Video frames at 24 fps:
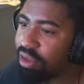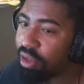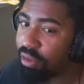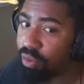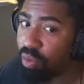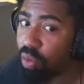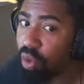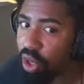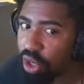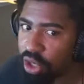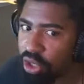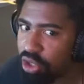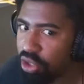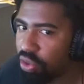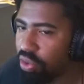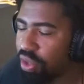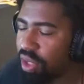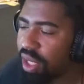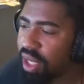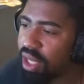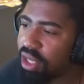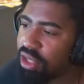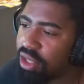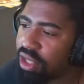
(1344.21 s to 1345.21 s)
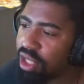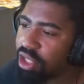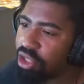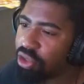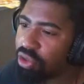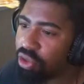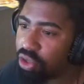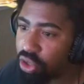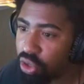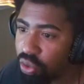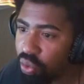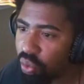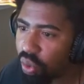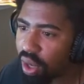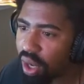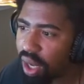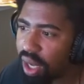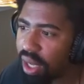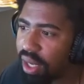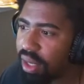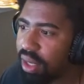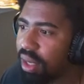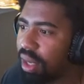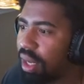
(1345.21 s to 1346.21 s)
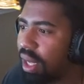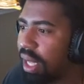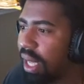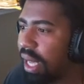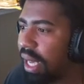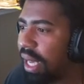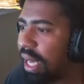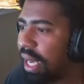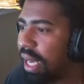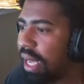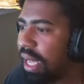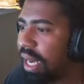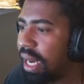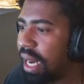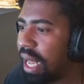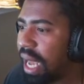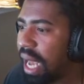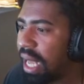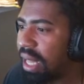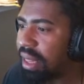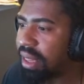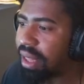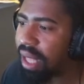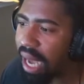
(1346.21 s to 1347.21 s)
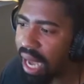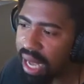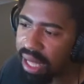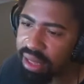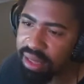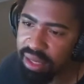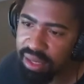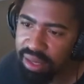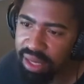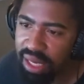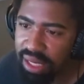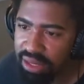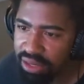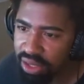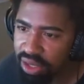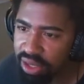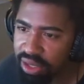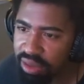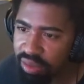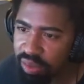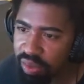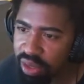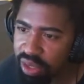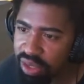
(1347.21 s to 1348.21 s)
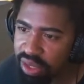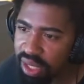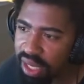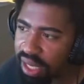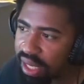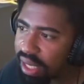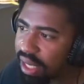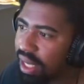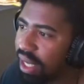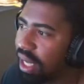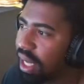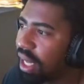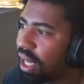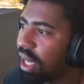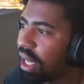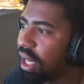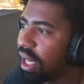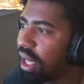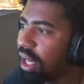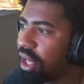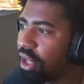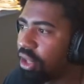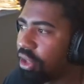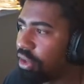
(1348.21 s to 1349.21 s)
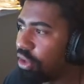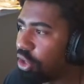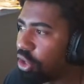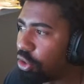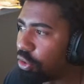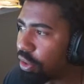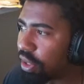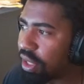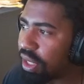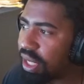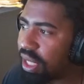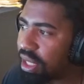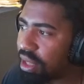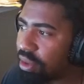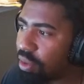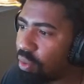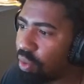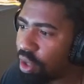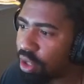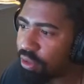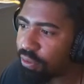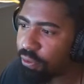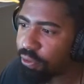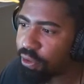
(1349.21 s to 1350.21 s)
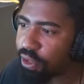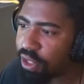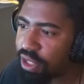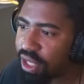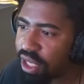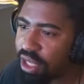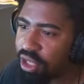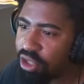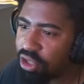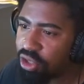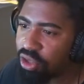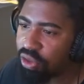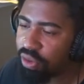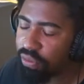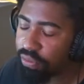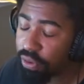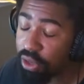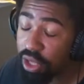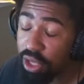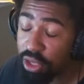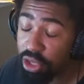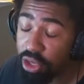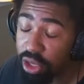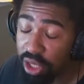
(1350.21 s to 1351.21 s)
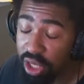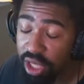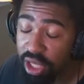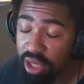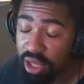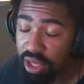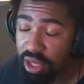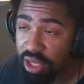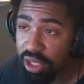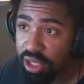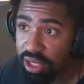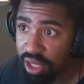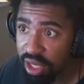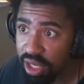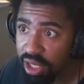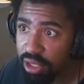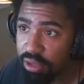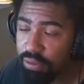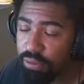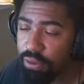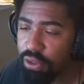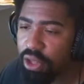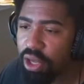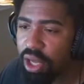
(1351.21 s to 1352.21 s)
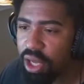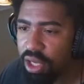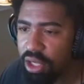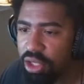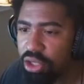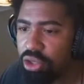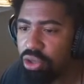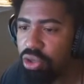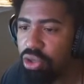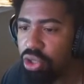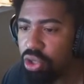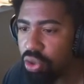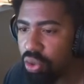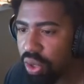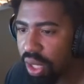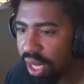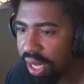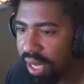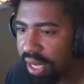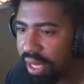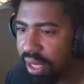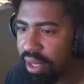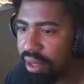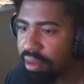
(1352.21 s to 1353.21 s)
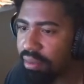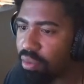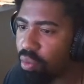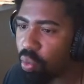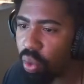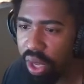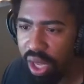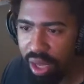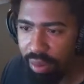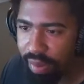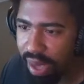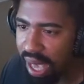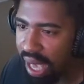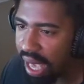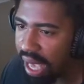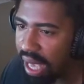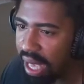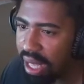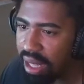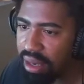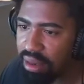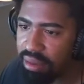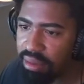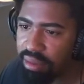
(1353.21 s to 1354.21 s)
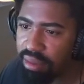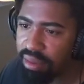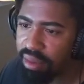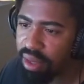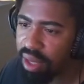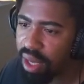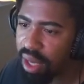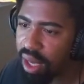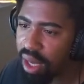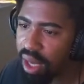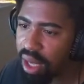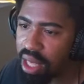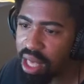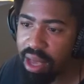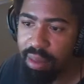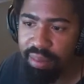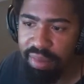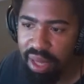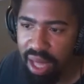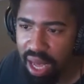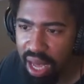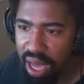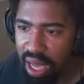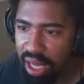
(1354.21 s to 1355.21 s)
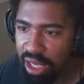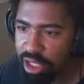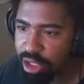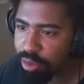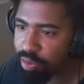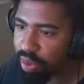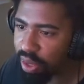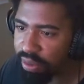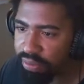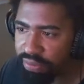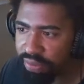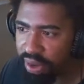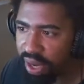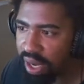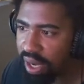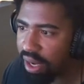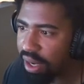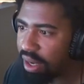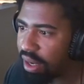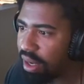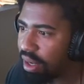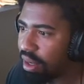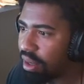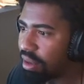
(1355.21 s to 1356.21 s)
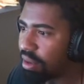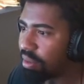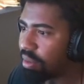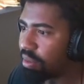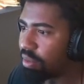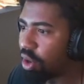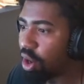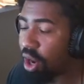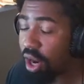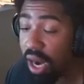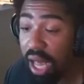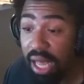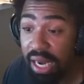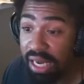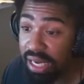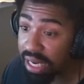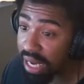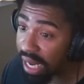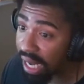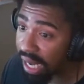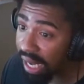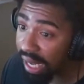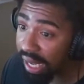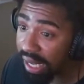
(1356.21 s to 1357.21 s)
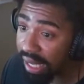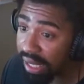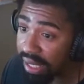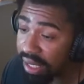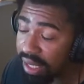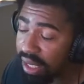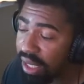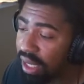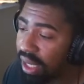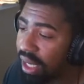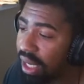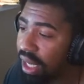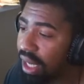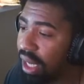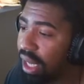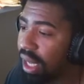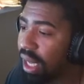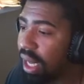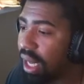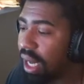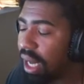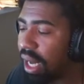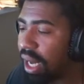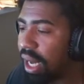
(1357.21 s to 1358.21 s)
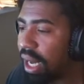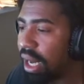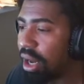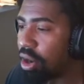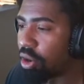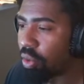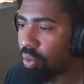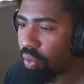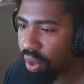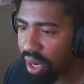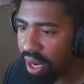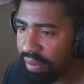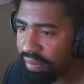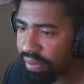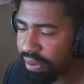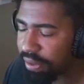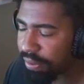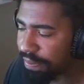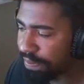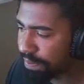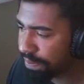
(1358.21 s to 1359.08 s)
1 or 2 skins that you do want. And I think that's awesome, because like you can get the ones for the skins you can get the skins for the guns you do like, Wingman, Hemlock, Spitfire, R99, or whatever.